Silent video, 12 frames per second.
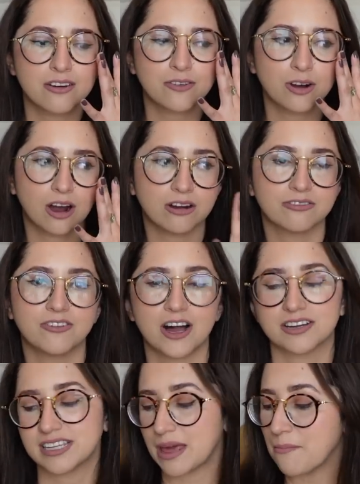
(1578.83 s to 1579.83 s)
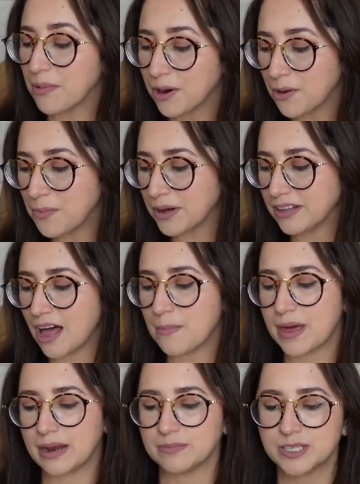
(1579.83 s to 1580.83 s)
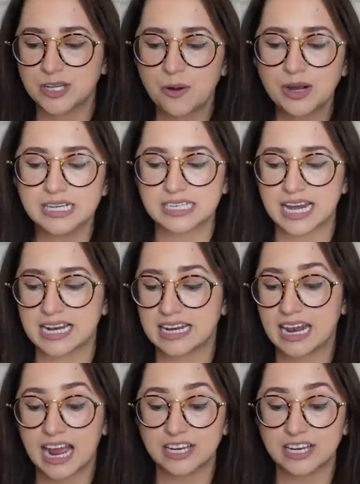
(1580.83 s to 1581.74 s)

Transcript: for our Fox and Burrow book club, and I'm so excited.